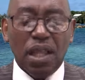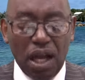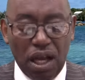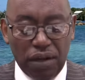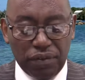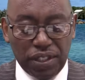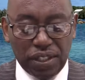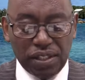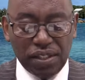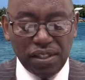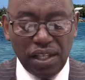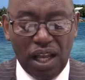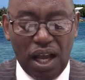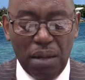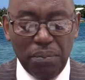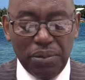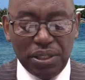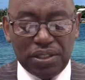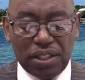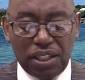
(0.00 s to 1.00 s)
of the
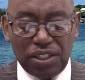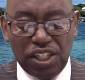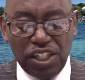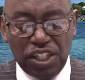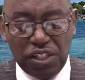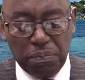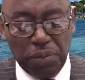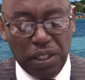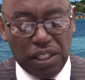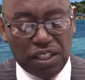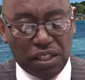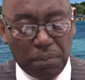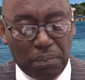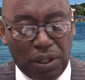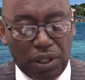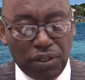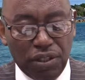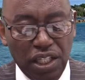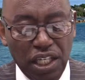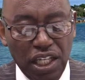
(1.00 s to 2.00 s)
psalmist as he speaks
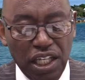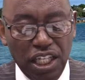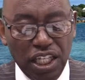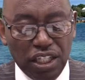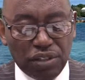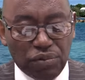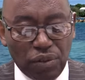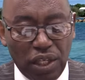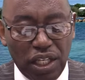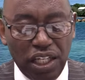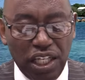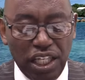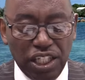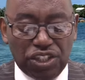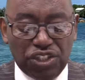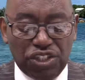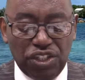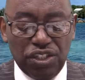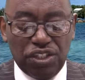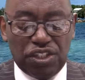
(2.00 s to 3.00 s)
about his
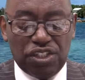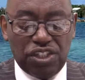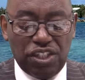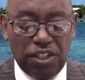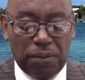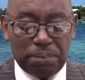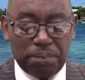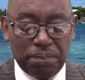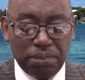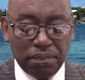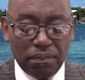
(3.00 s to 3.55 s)
relationship